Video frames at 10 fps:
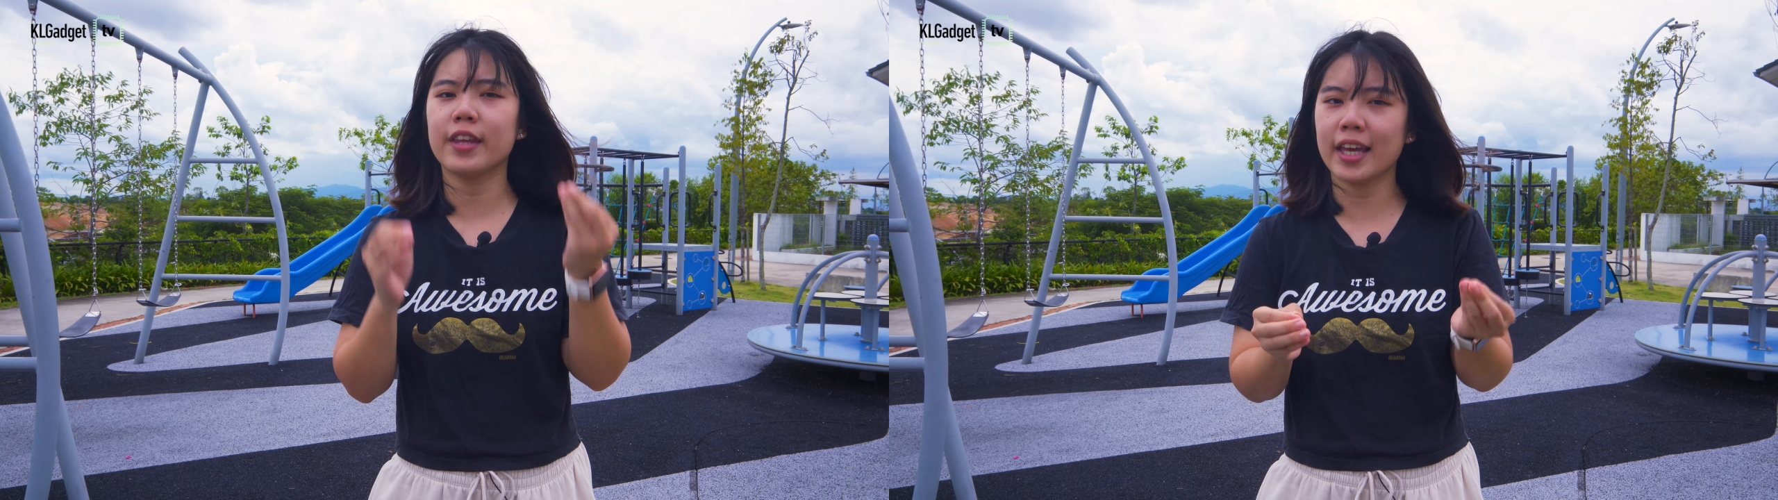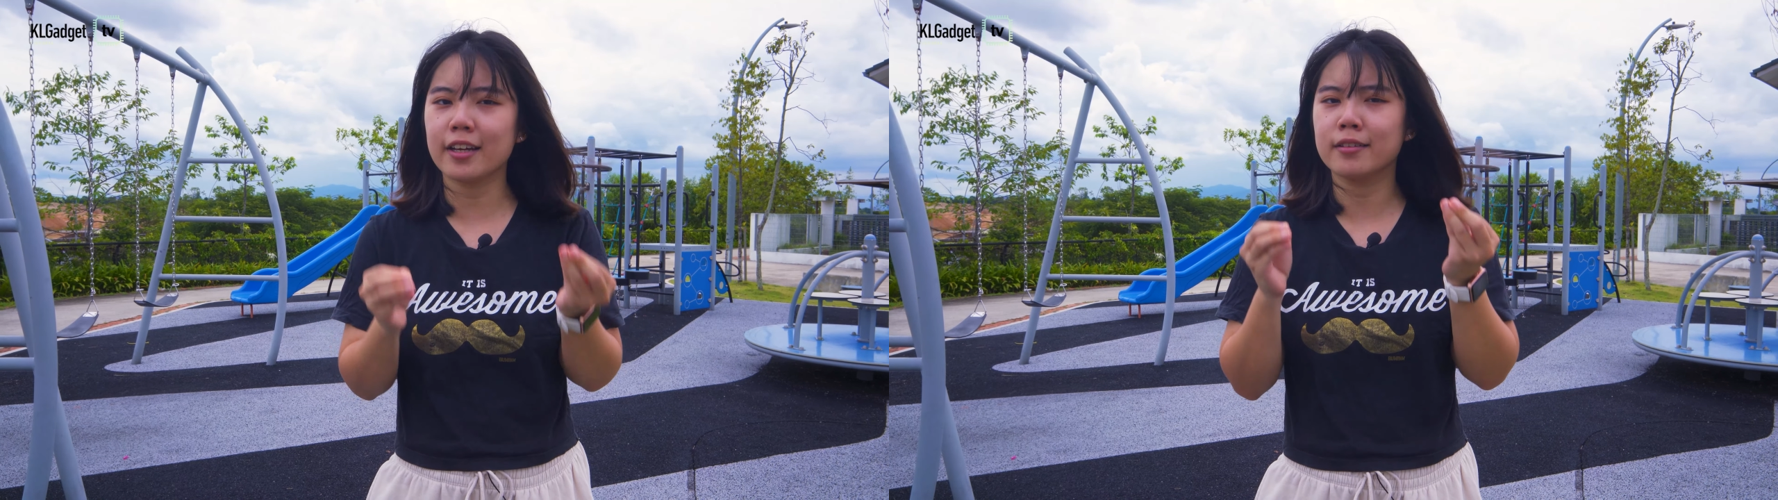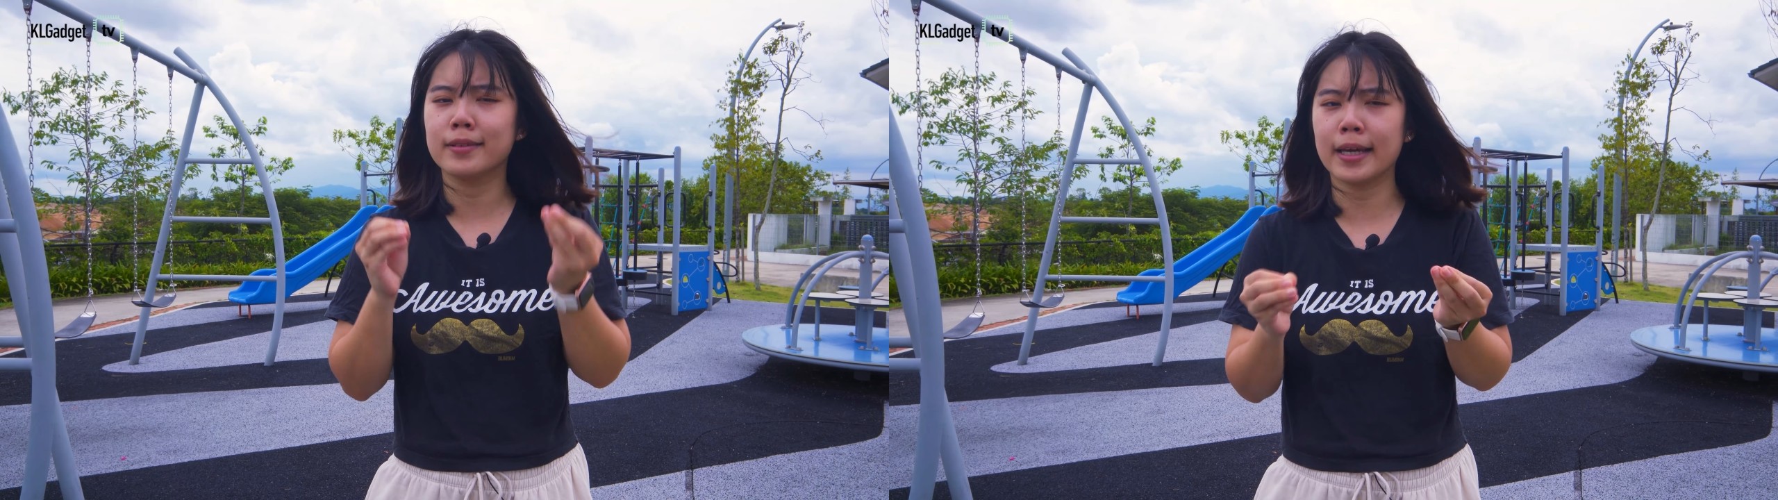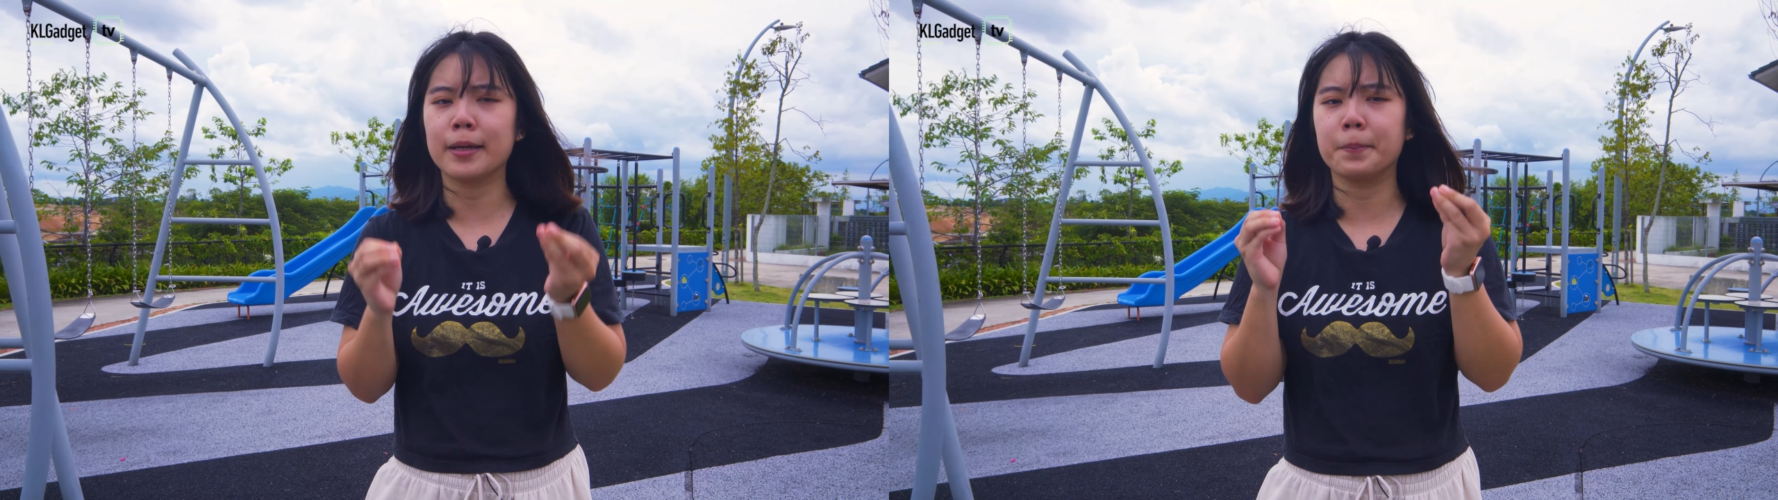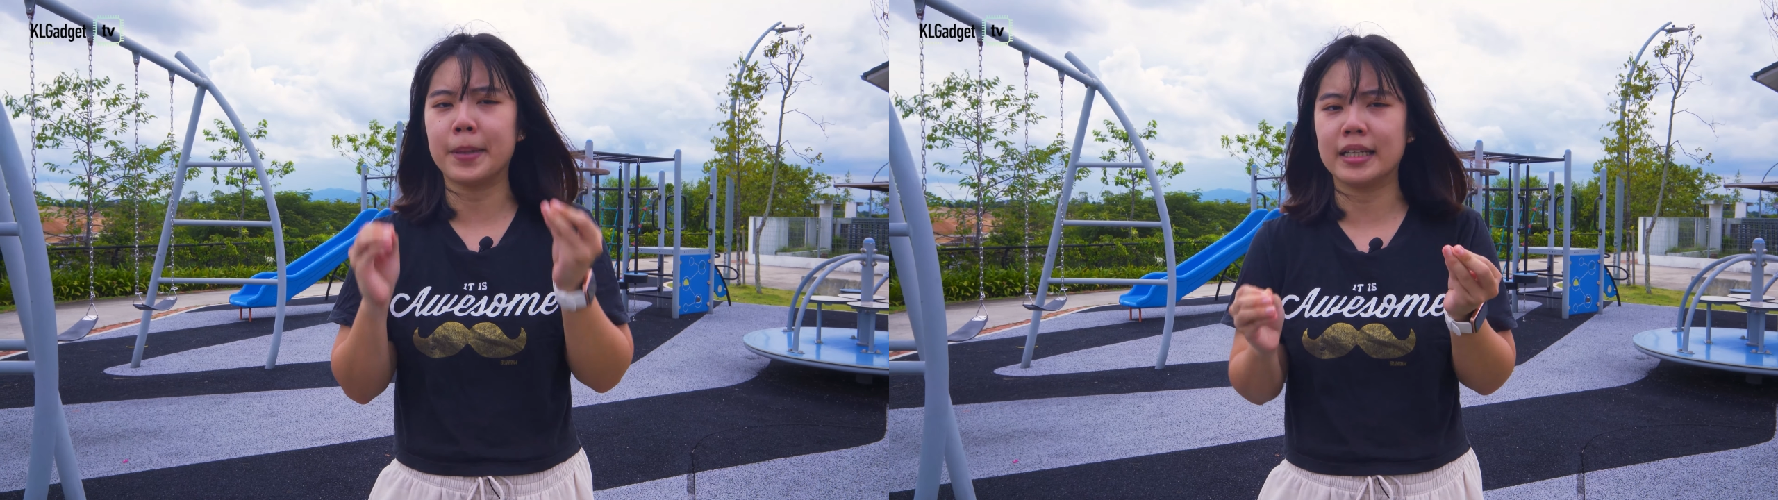thick
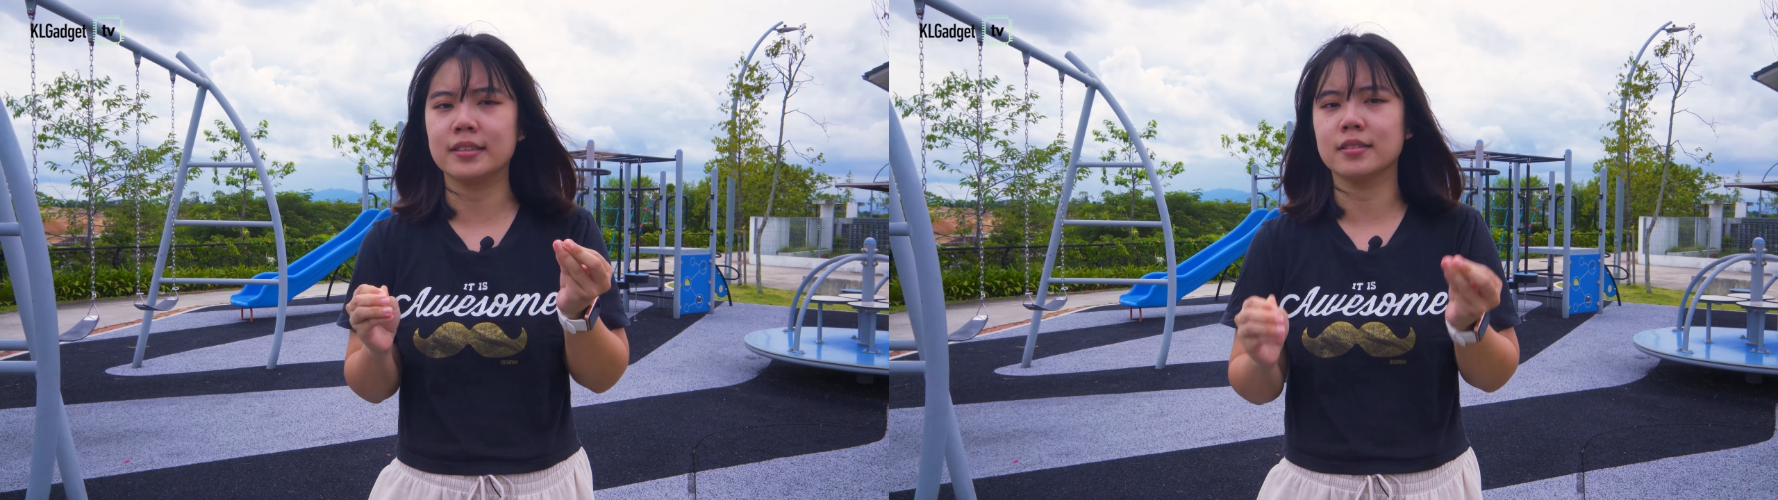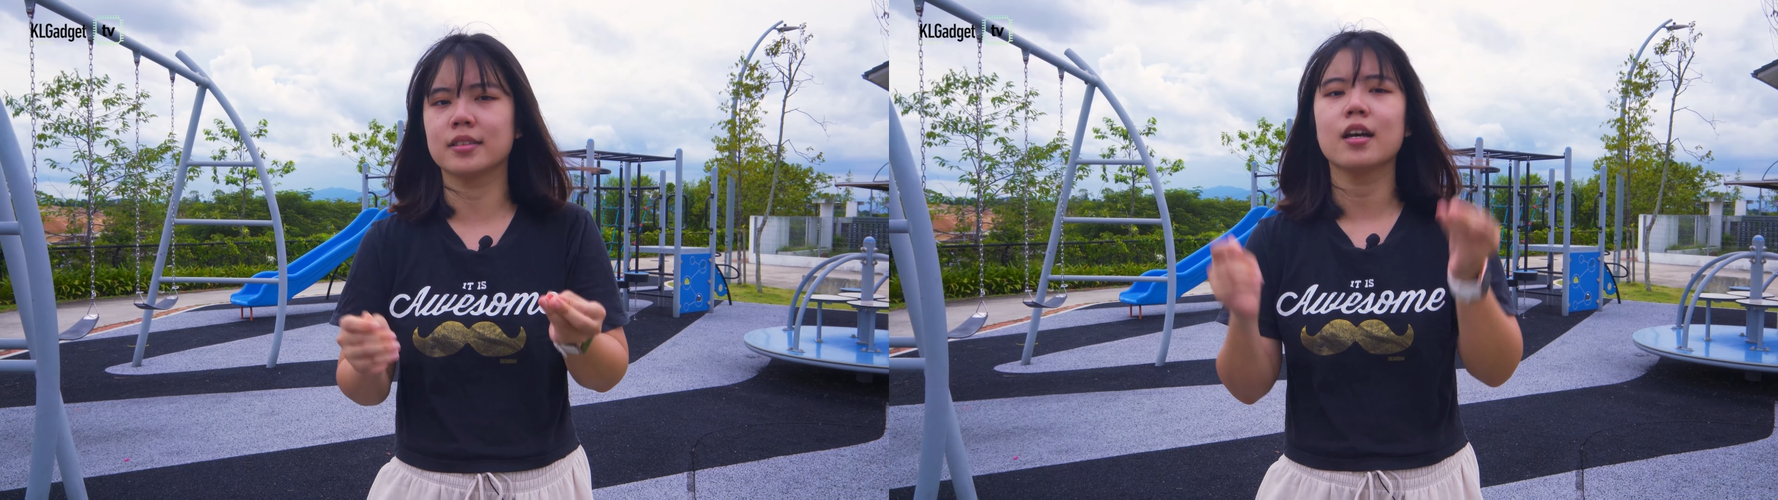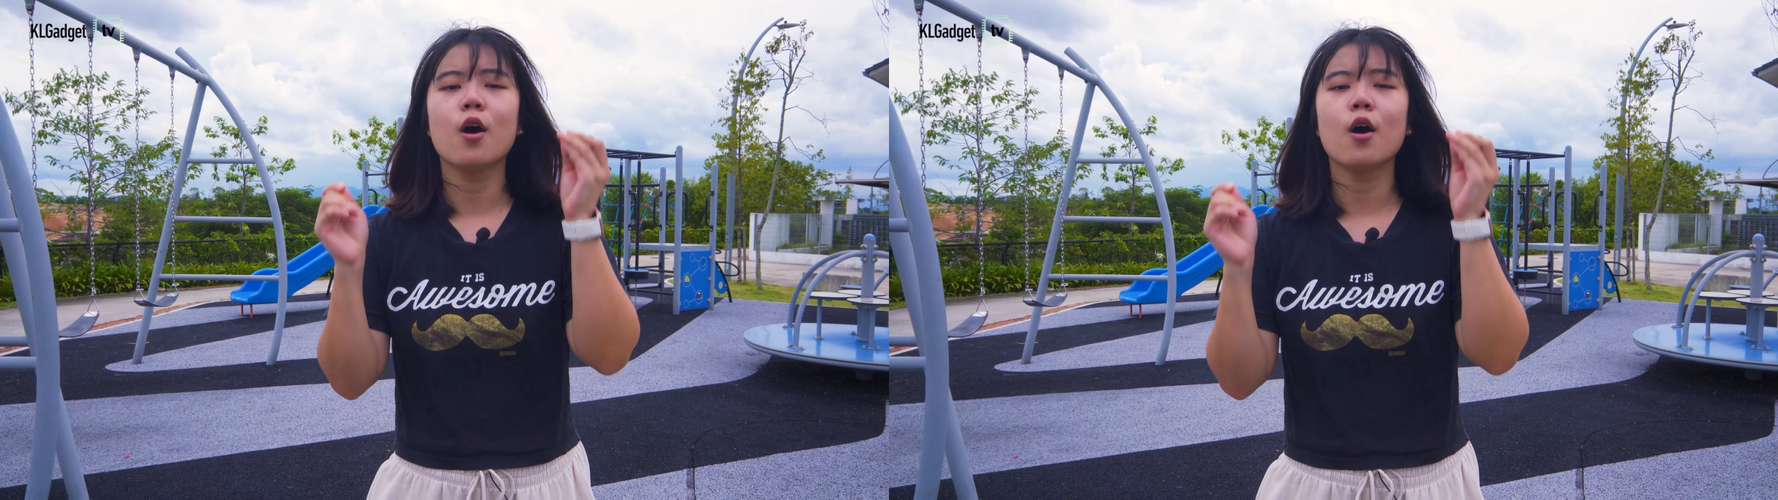bezels.